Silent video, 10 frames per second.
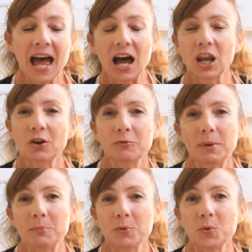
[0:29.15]
A lot of
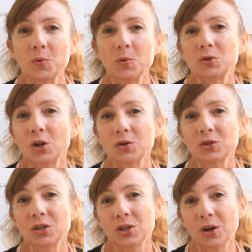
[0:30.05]
people don't
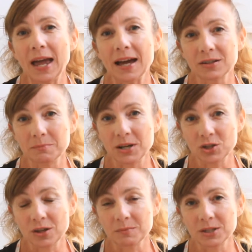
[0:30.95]
know how to
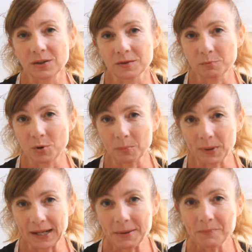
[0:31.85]
measure themselves
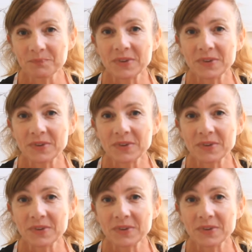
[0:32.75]
properly.